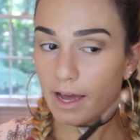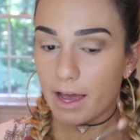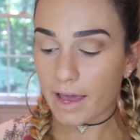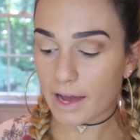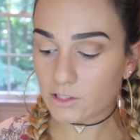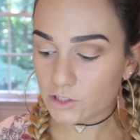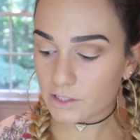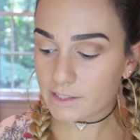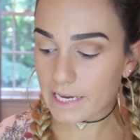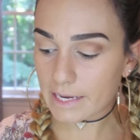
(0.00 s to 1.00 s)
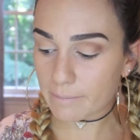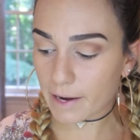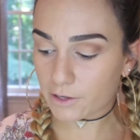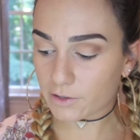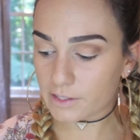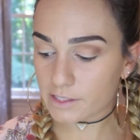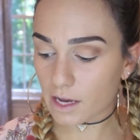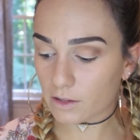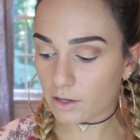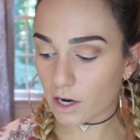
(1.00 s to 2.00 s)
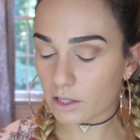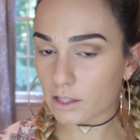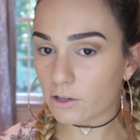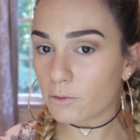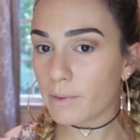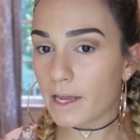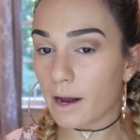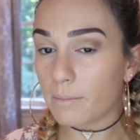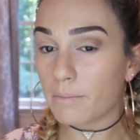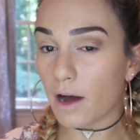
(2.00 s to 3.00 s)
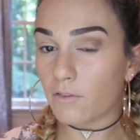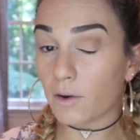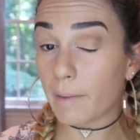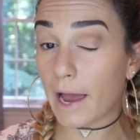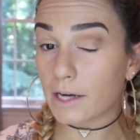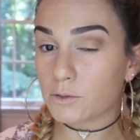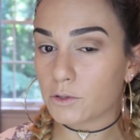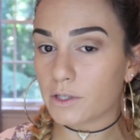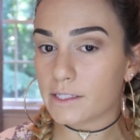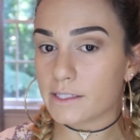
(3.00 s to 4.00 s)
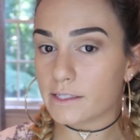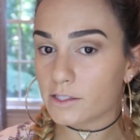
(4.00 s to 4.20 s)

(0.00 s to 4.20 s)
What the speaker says: I actually take my crease color a little bit above where my actual crease is.